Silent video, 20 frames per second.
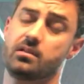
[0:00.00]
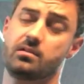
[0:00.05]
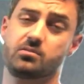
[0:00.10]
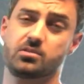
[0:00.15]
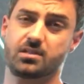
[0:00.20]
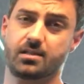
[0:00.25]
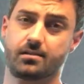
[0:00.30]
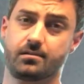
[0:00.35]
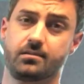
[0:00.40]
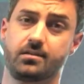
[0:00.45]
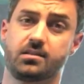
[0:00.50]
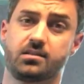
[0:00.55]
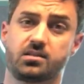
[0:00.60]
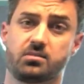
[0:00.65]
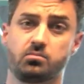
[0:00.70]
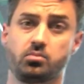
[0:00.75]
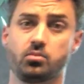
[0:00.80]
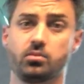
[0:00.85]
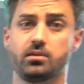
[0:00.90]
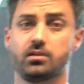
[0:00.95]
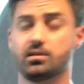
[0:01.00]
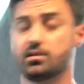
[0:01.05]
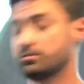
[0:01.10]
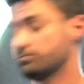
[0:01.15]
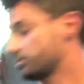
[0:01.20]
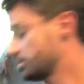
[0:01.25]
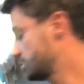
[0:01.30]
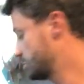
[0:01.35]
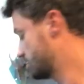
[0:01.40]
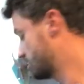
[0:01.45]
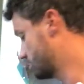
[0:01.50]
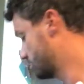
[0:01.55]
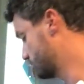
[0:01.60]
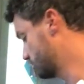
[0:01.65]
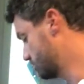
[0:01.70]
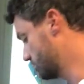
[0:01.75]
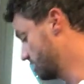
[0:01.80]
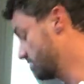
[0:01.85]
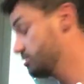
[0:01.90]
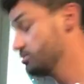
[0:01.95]
that was a little disappointing right
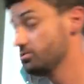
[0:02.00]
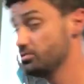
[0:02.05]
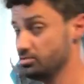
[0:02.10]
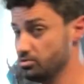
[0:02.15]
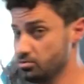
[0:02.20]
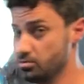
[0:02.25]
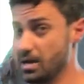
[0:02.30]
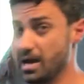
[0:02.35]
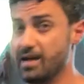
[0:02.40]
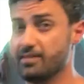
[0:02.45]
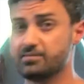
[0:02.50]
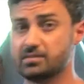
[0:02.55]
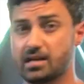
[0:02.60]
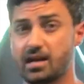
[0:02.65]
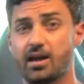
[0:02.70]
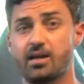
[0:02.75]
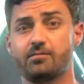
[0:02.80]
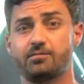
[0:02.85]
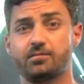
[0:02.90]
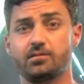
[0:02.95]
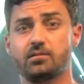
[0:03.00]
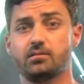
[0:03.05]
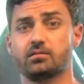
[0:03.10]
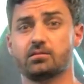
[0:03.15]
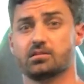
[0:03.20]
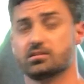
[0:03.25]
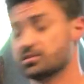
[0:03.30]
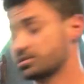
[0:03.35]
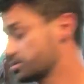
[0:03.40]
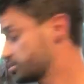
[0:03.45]
now. And you have to have feet on this